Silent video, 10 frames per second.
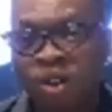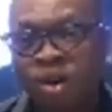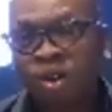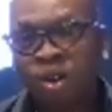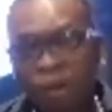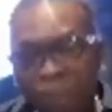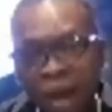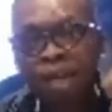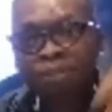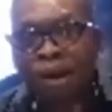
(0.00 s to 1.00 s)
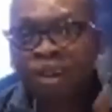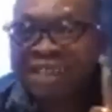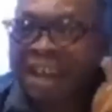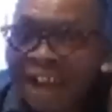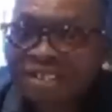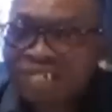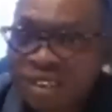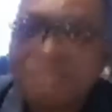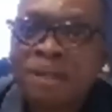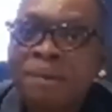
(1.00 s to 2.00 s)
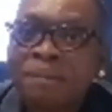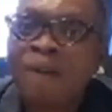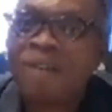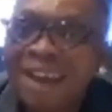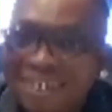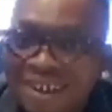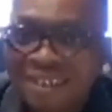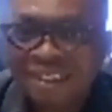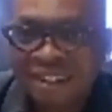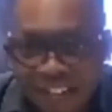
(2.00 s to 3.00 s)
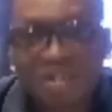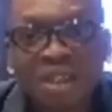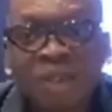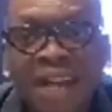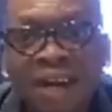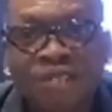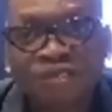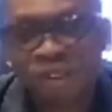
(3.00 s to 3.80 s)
Or we are in the back of psychiatry, because they back on London. And I'll just wait that for.